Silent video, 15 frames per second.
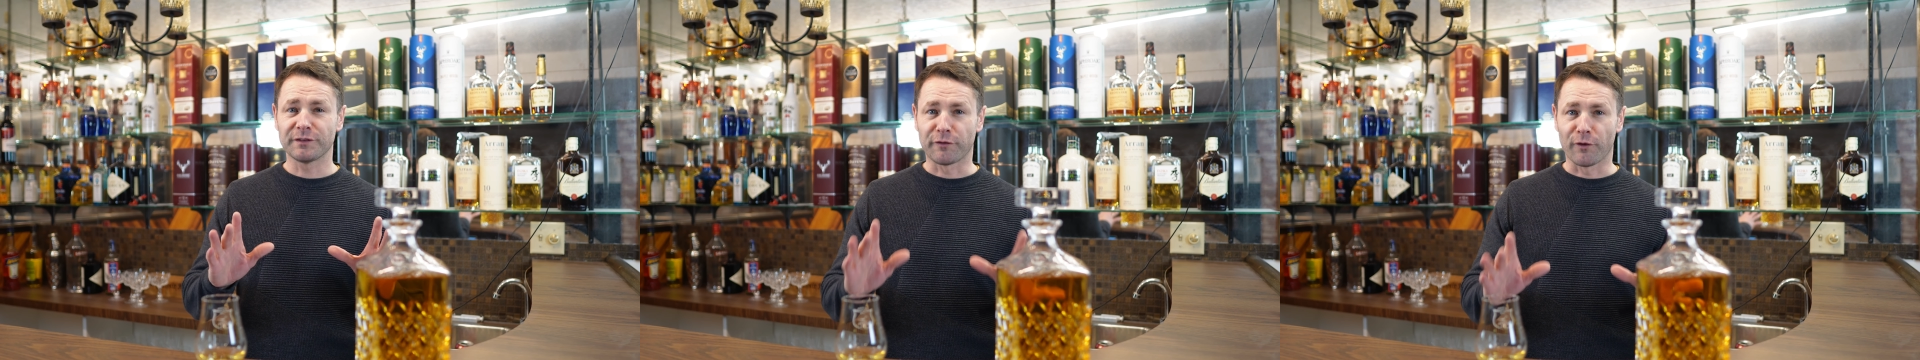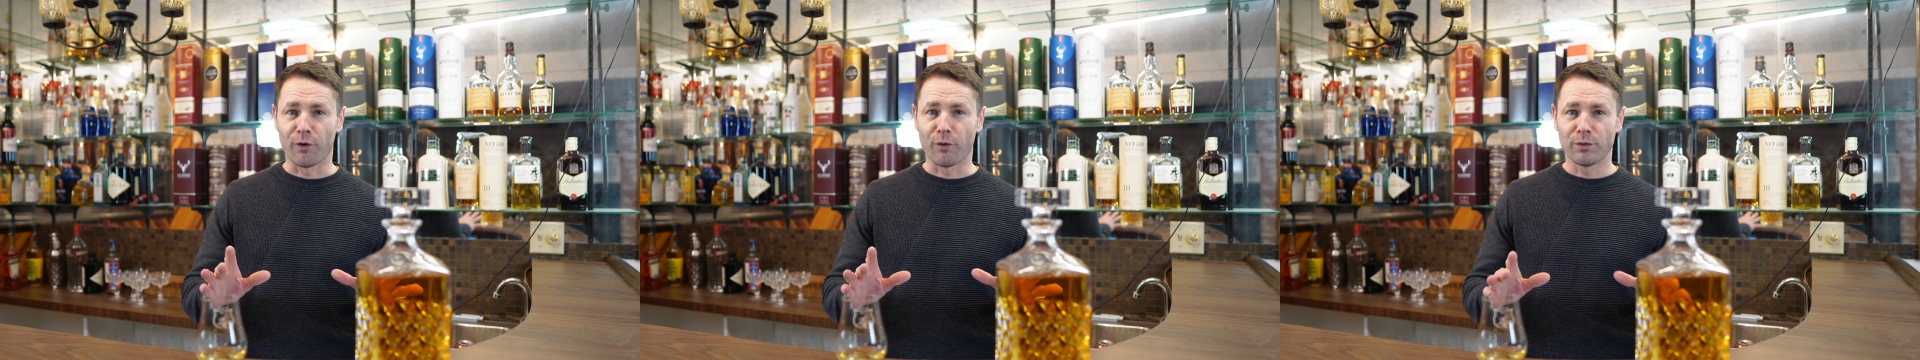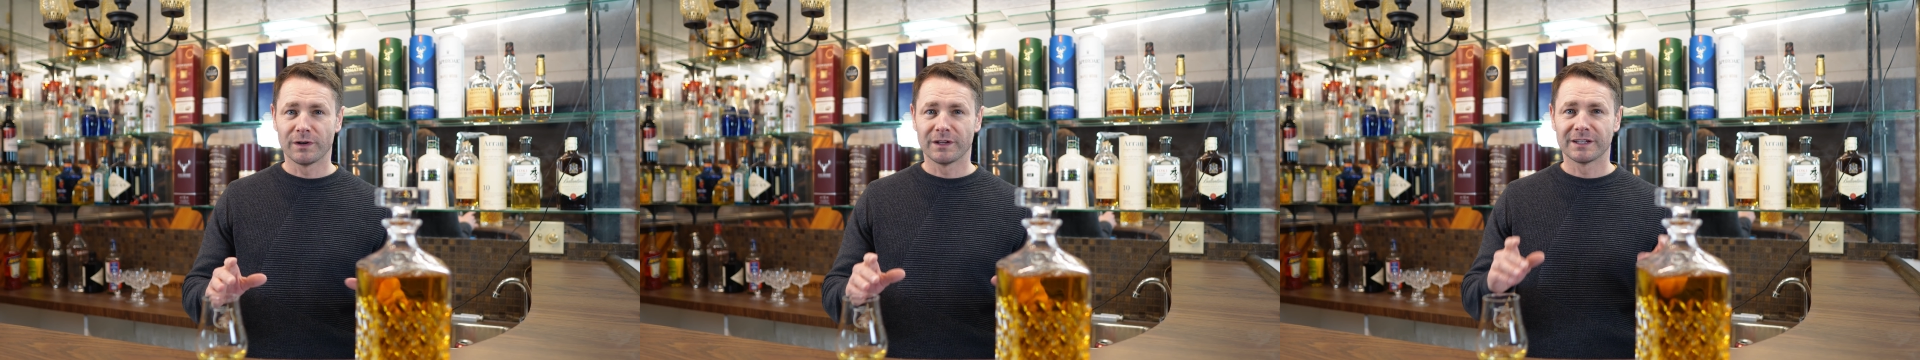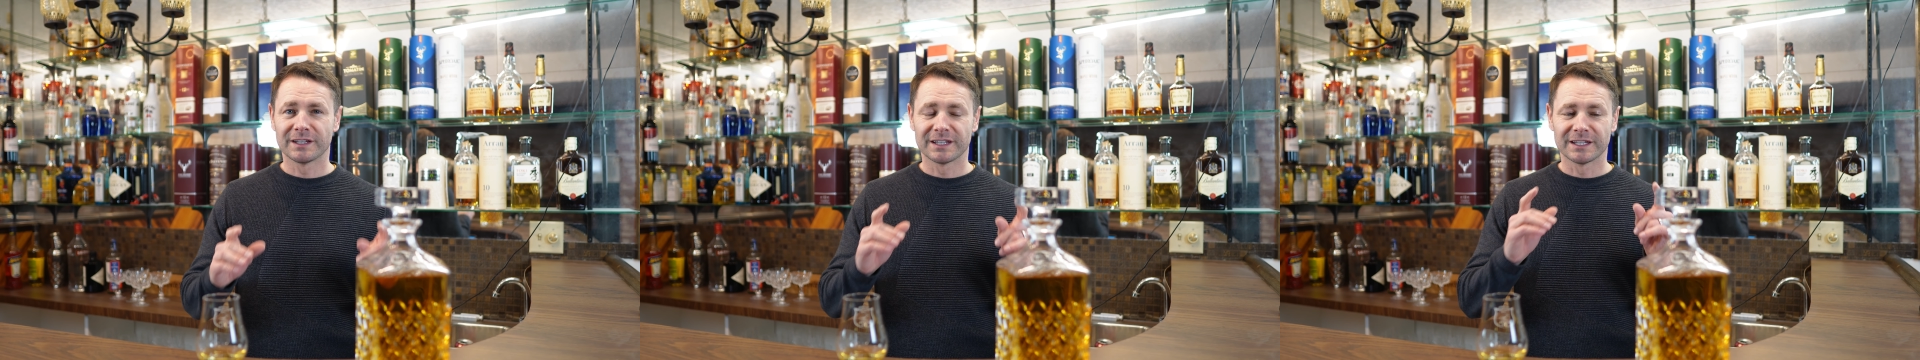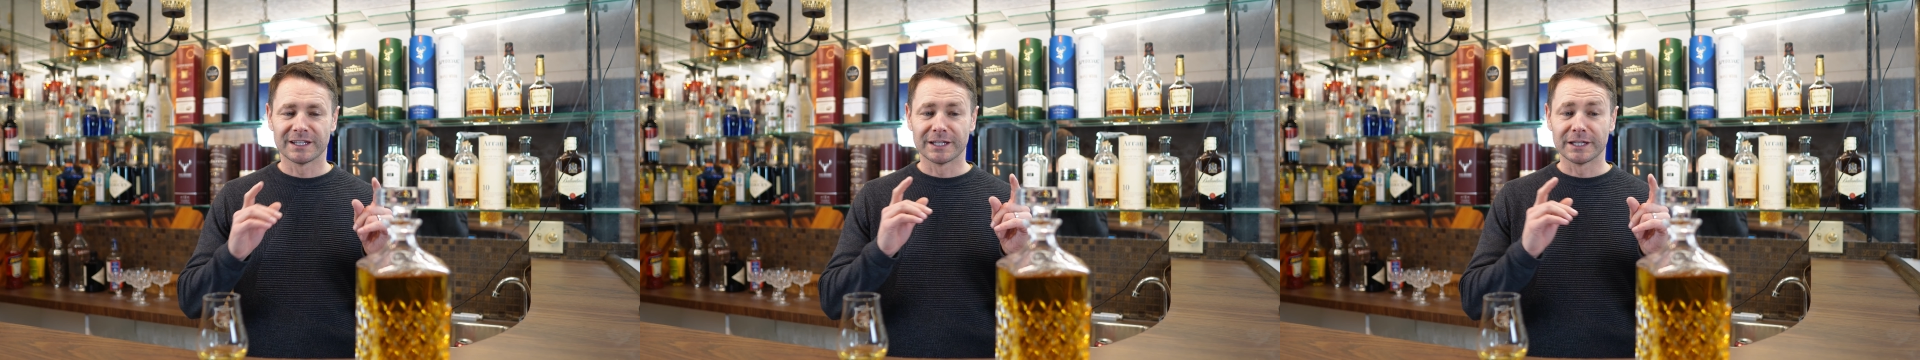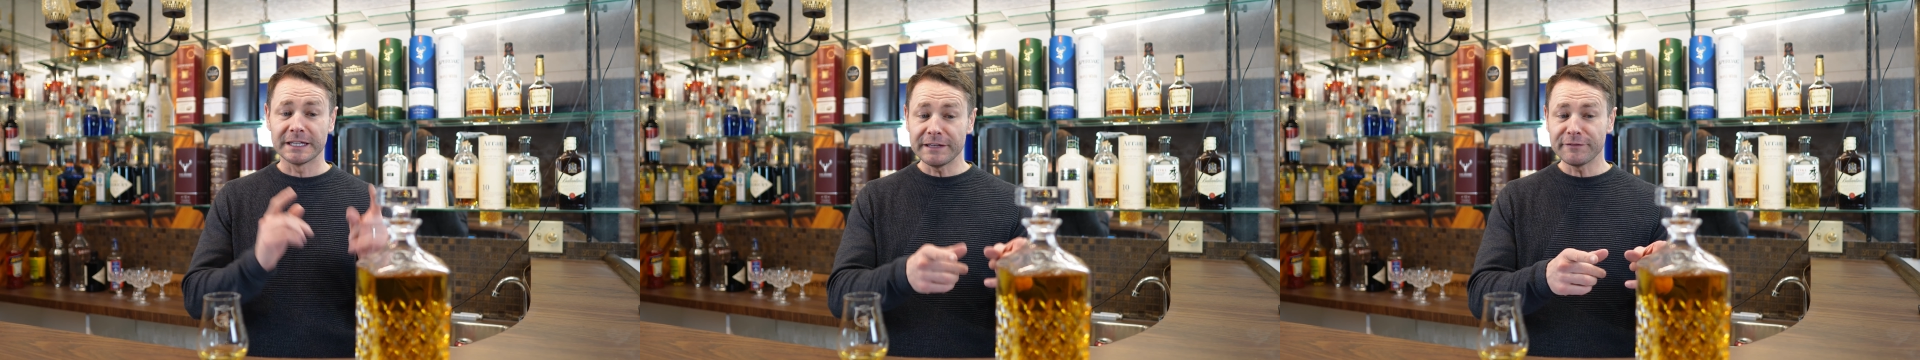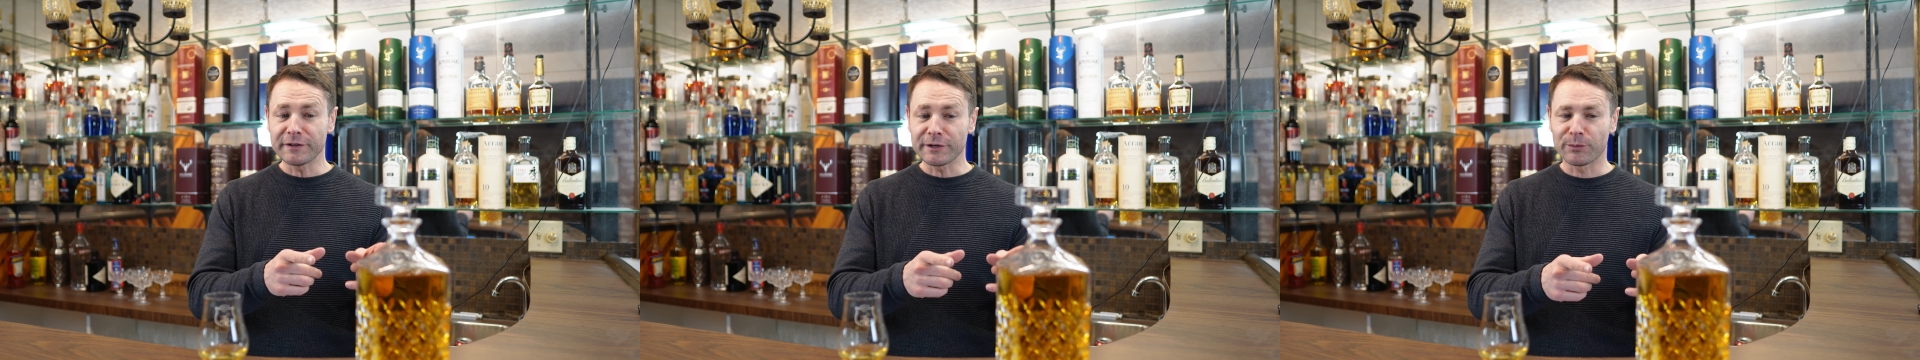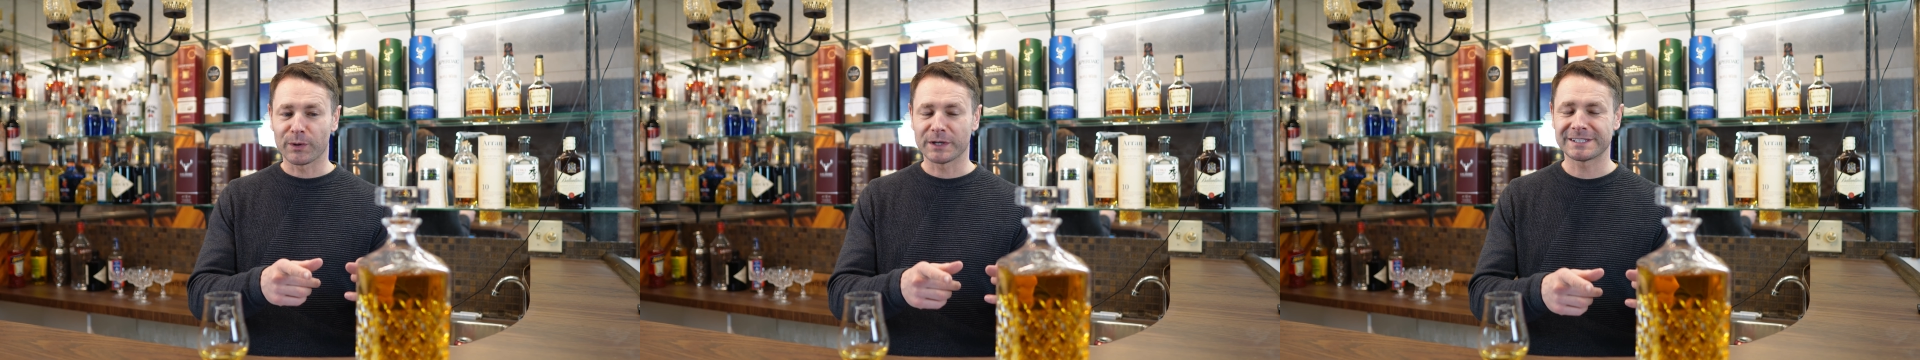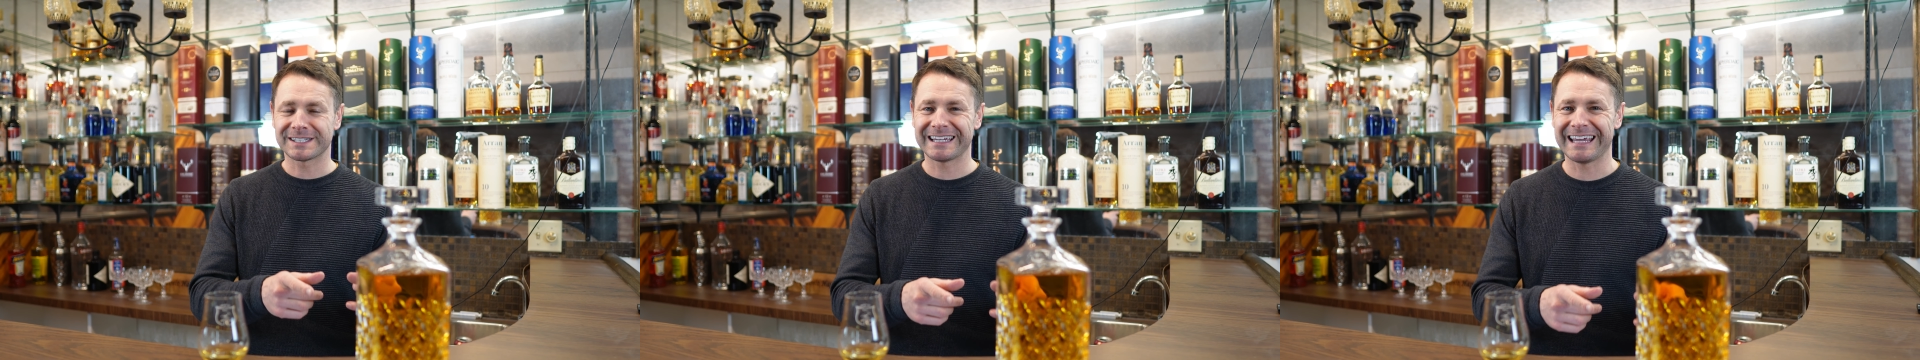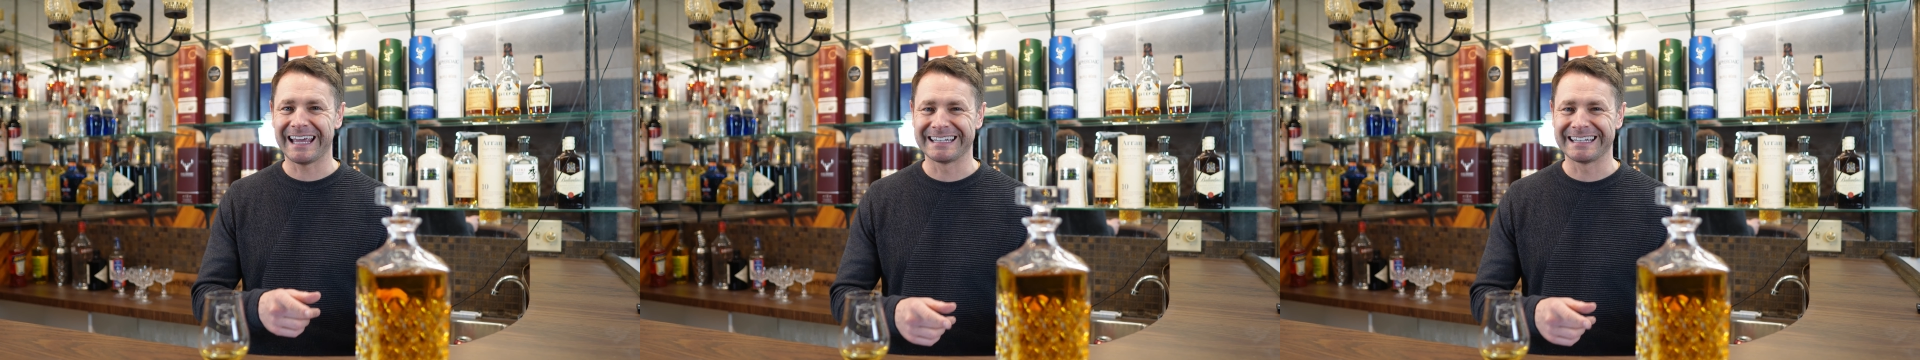of all, leaving whisky